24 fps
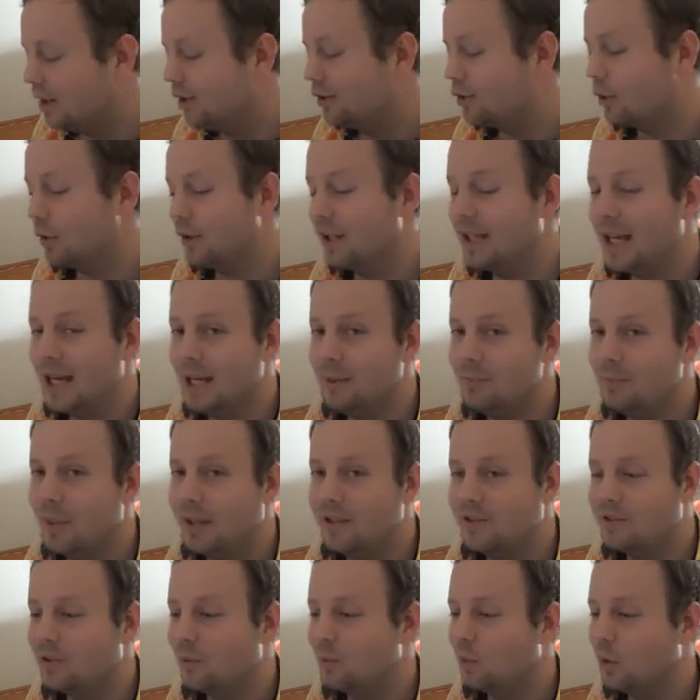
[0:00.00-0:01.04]
So again,
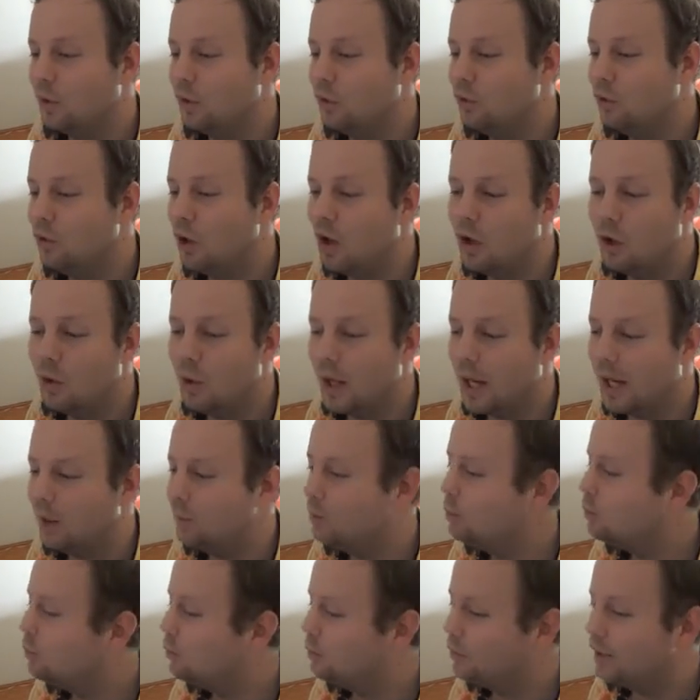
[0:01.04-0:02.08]
based on what you know, how
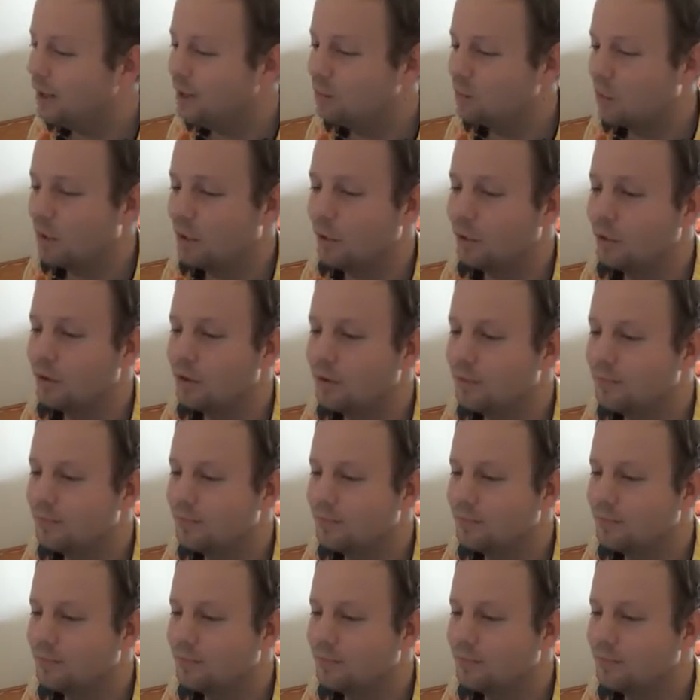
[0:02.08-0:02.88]
would you say rogue?